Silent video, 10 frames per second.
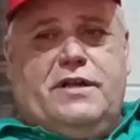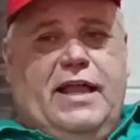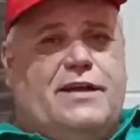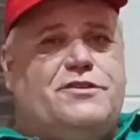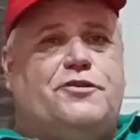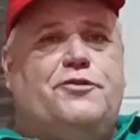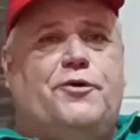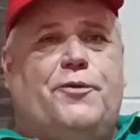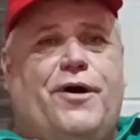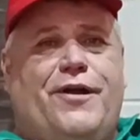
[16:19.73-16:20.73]
glass of
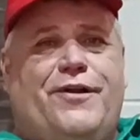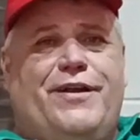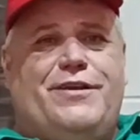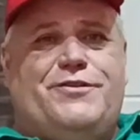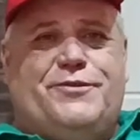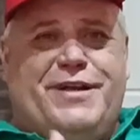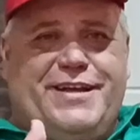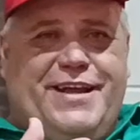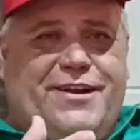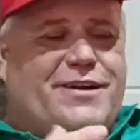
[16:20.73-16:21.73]
cool water,
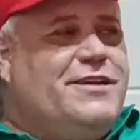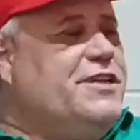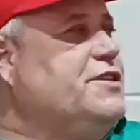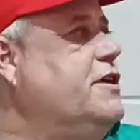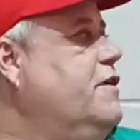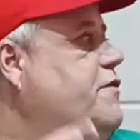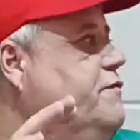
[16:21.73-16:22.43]
enjoying the air conditioner.